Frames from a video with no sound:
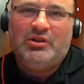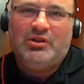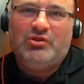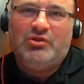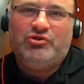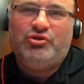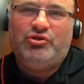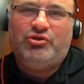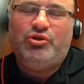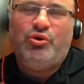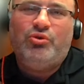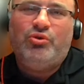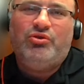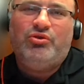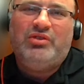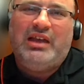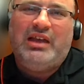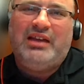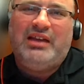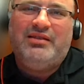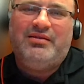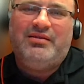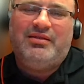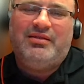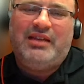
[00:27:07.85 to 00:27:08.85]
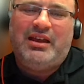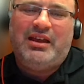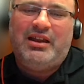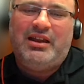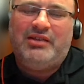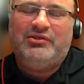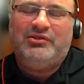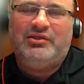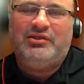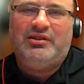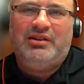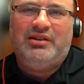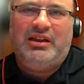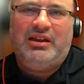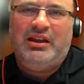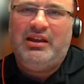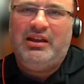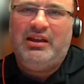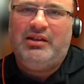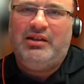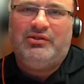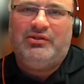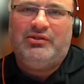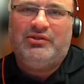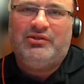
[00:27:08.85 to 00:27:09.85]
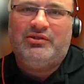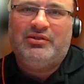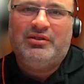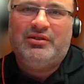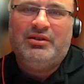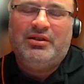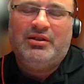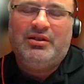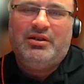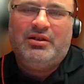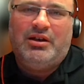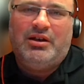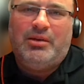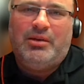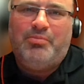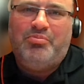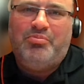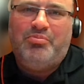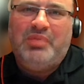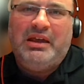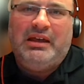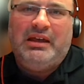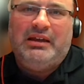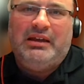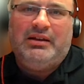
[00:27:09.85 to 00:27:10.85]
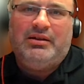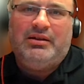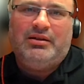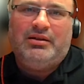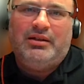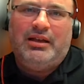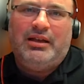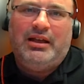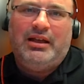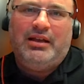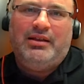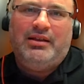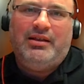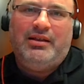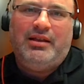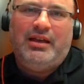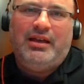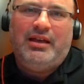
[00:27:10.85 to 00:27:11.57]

So though that that has enhanced a bit at,